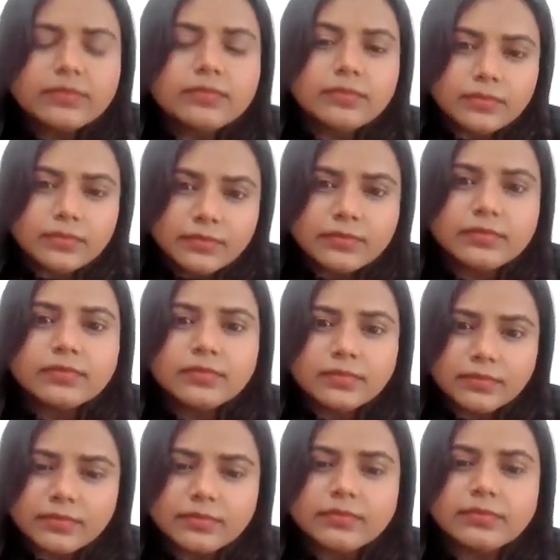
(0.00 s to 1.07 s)

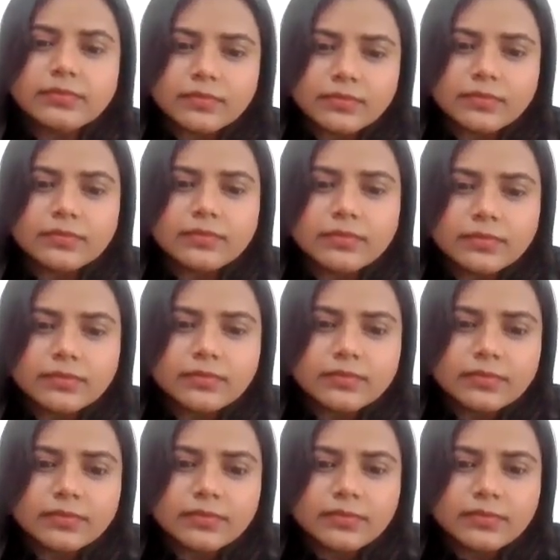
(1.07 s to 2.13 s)

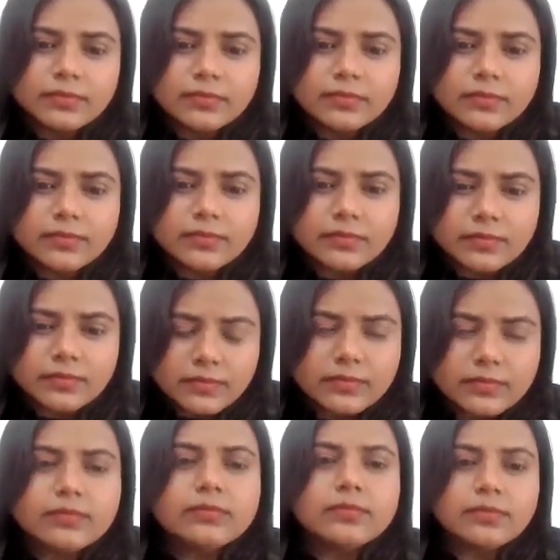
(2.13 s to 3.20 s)

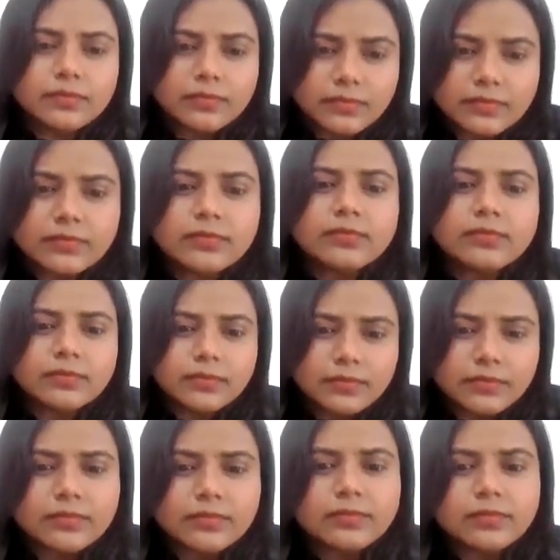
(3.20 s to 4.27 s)

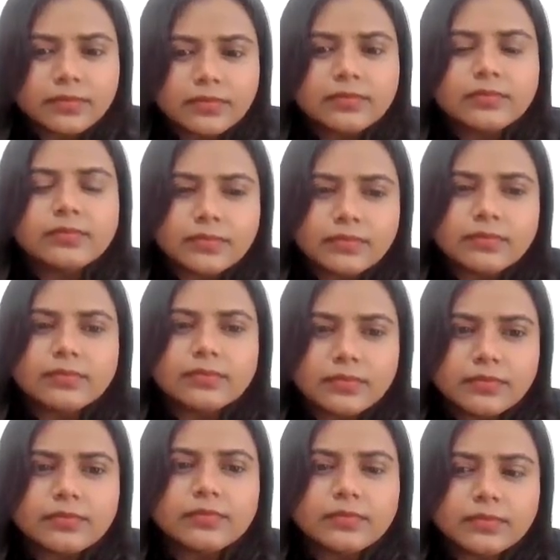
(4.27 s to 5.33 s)
No words are spoken by the person on screen.